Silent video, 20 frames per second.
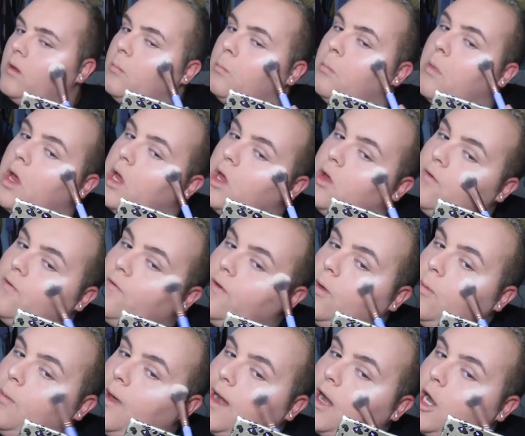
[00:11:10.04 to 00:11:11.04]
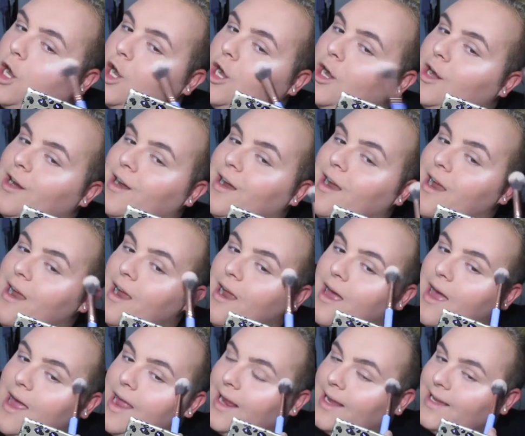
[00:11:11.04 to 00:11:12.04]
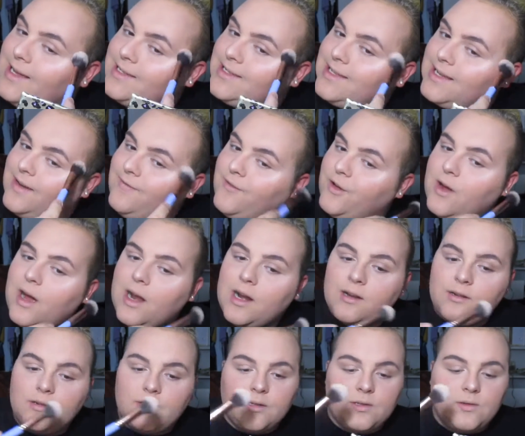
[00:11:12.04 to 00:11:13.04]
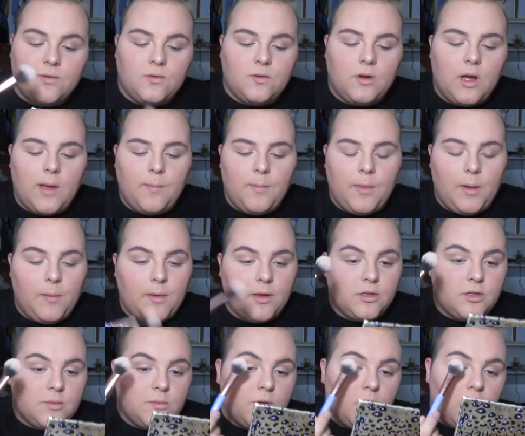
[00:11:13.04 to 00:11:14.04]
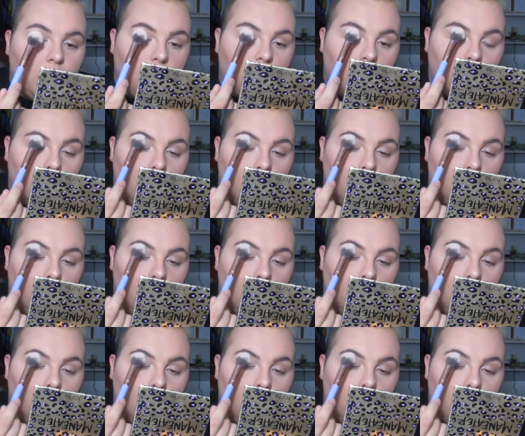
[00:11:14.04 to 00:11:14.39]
making you feel better, I guess. Like, if you gotta go to school and be miserable,